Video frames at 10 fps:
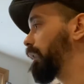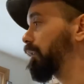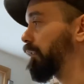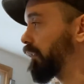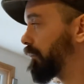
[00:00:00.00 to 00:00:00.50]

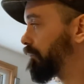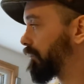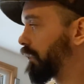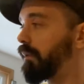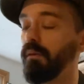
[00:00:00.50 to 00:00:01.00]
is that
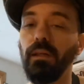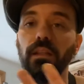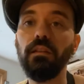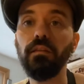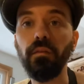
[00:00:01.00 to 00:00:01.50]
we were
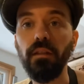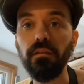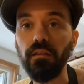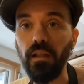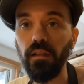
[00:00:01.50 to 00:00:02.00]
making this
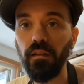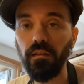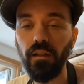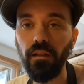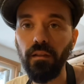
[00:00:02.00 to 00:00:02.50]
fancy neck,
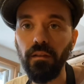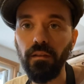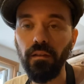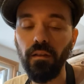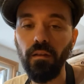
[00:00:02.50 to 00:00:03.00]
and